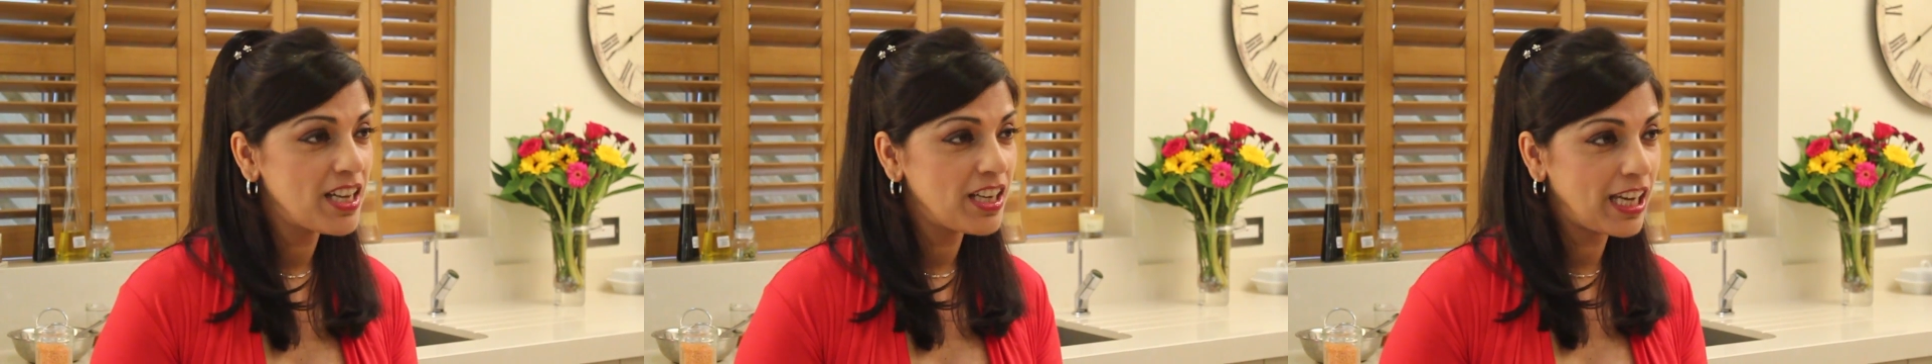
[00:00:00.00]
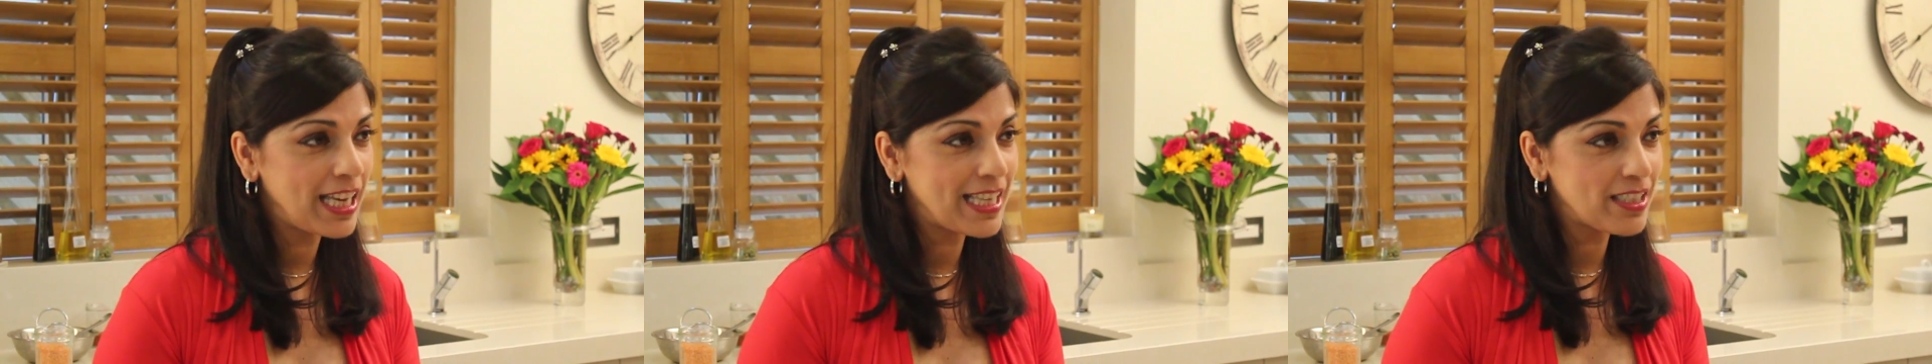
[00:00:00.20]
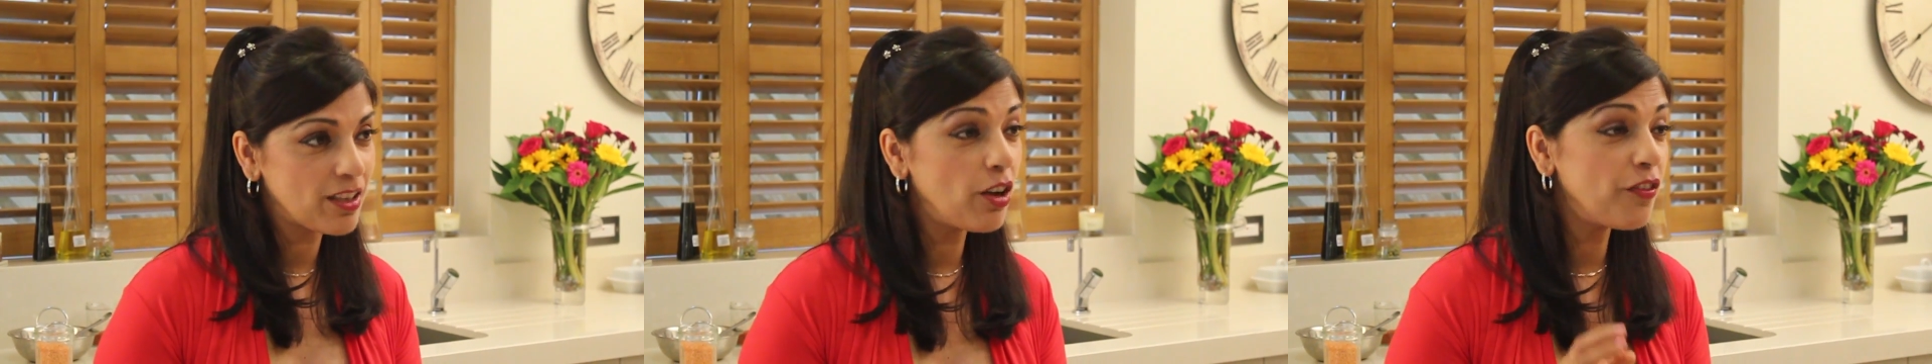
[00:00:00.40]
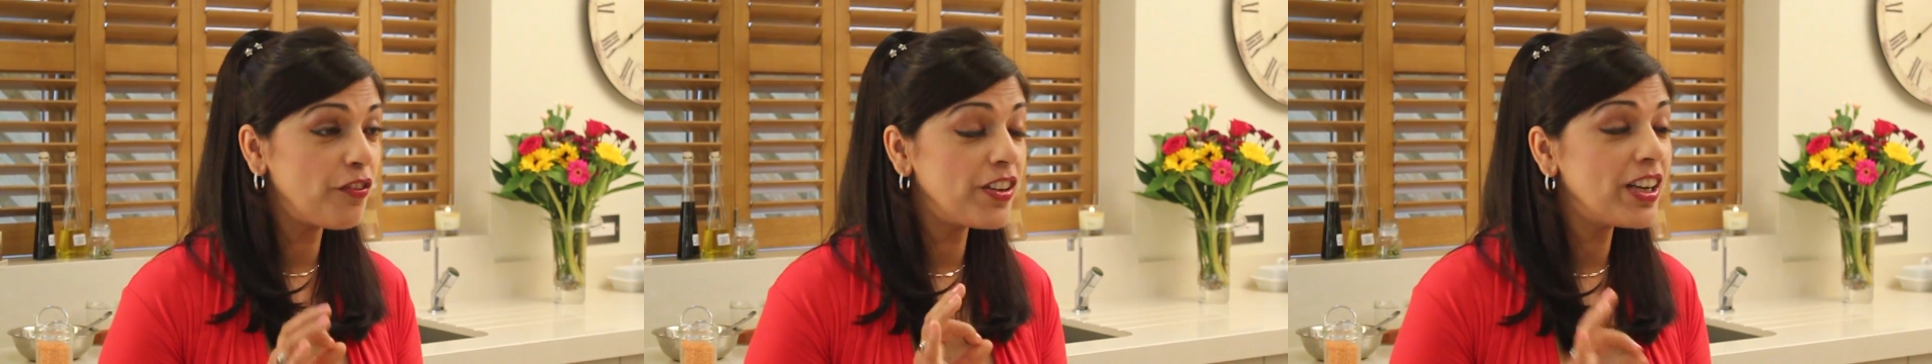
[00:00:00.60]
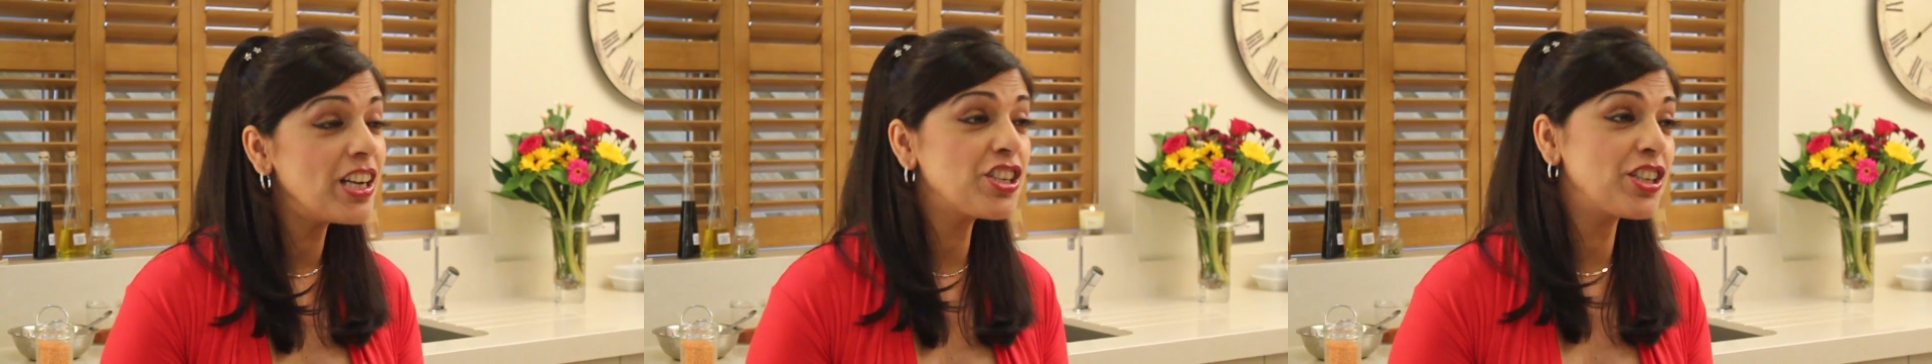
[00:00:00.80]
It's
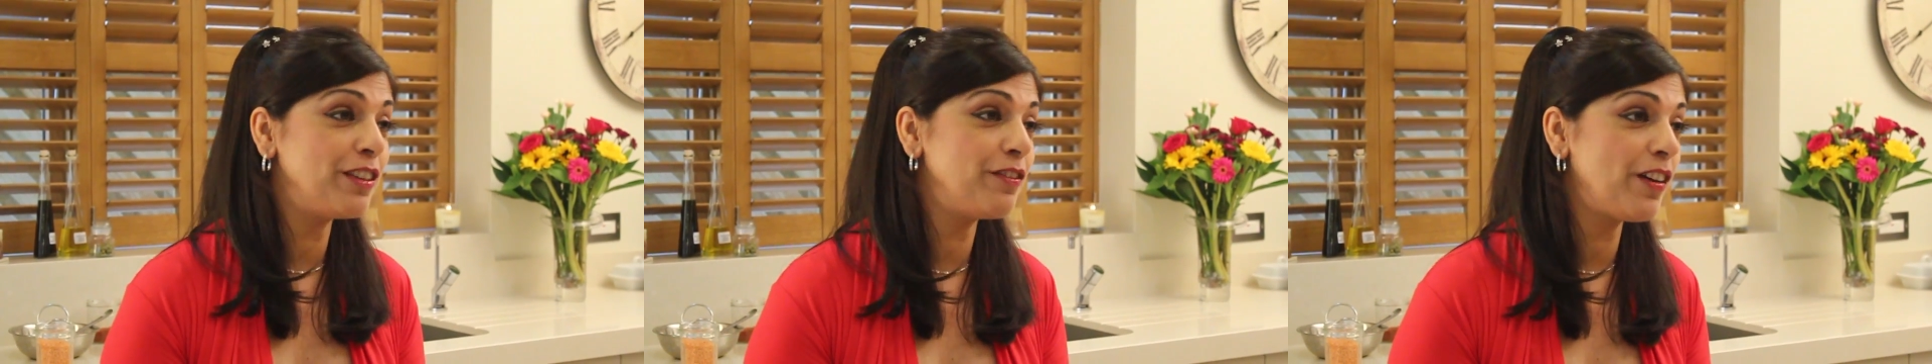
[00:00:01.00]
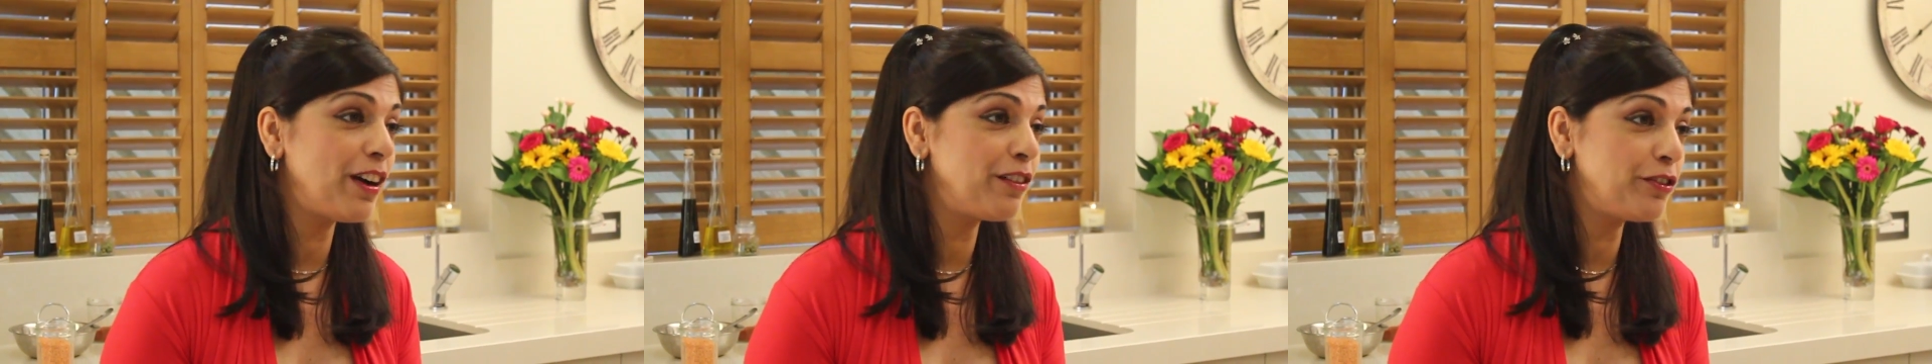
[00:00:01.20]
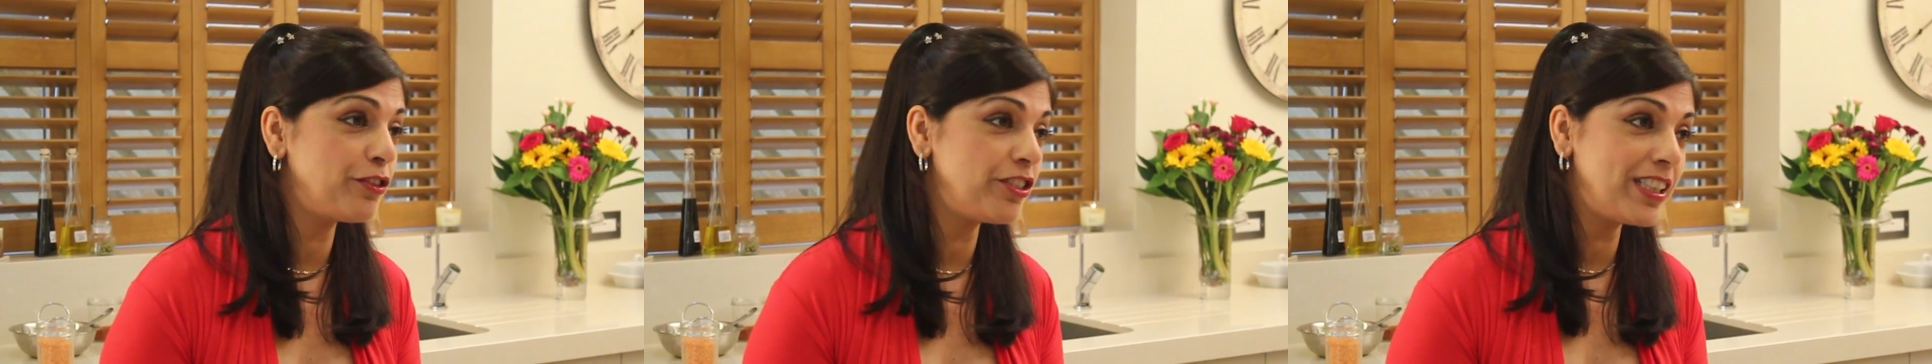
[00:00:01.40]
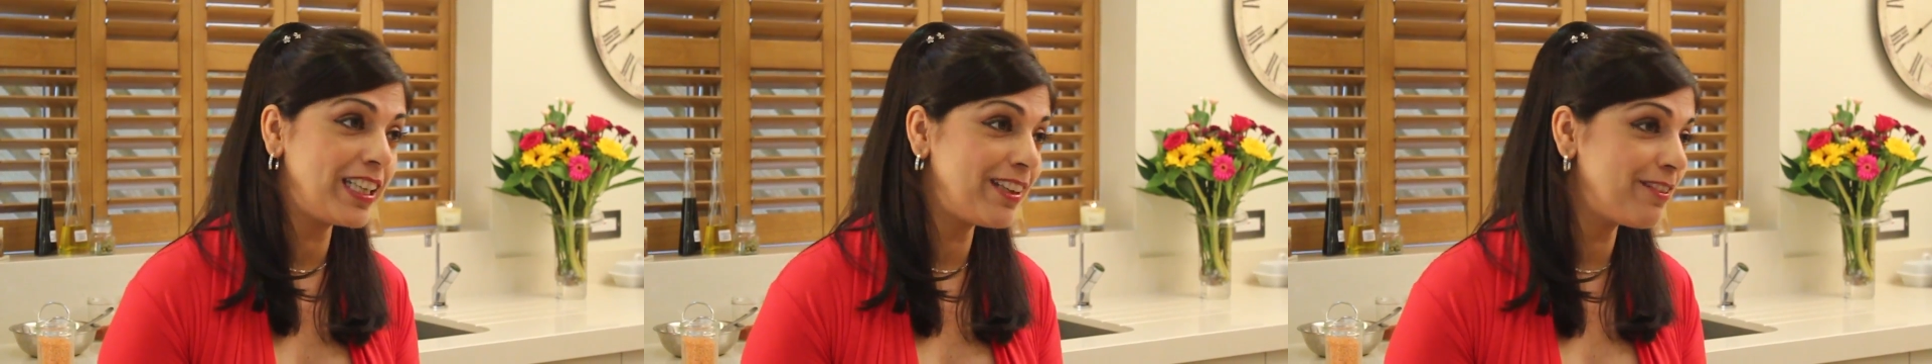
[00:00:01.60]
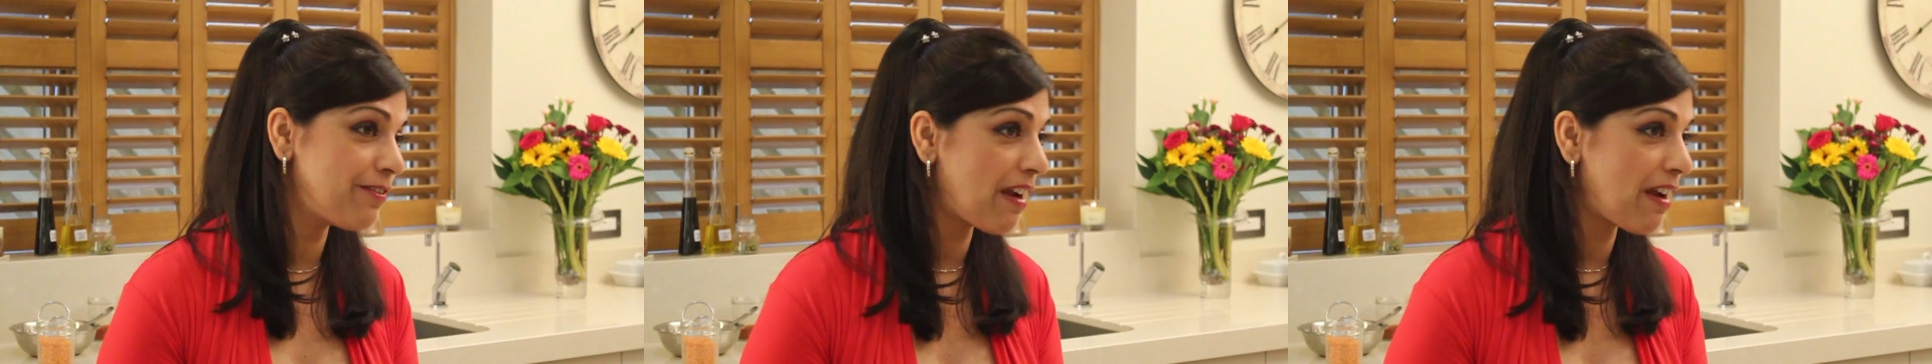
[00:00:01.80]
virtually fat-free,